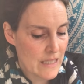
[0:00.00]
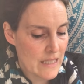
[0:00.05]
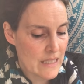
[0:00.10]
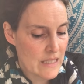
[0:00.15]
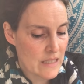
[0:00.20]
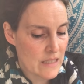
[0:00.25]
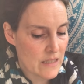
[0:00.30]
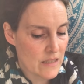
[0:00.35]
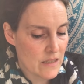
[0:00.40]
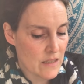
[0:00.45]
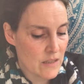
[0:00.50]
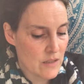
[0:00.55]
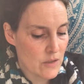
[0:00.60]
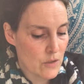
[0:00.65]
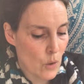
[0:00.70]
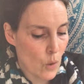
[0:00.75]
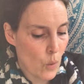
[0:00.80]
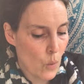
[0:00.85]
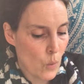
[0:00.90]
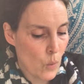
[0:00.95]
incident
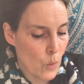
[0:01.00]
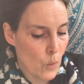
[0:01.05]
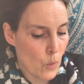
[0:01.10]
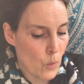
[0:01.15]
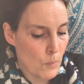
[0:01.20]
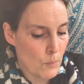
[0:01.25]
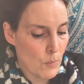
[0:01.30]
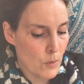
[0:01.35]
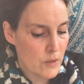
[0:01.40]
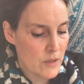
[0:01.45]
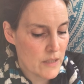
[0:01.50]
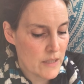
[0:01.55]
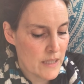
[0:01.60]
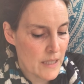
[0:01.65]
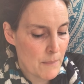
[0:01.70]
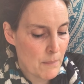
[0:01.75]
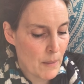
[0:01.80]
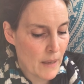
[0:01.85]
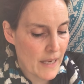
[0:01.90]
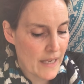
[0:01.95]
or
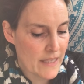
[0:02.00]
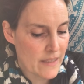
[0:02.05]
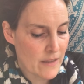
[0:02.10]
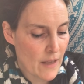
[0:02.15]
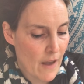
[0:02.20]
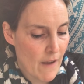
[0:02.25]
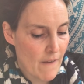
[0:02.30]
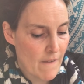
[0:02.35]
Modesty Place,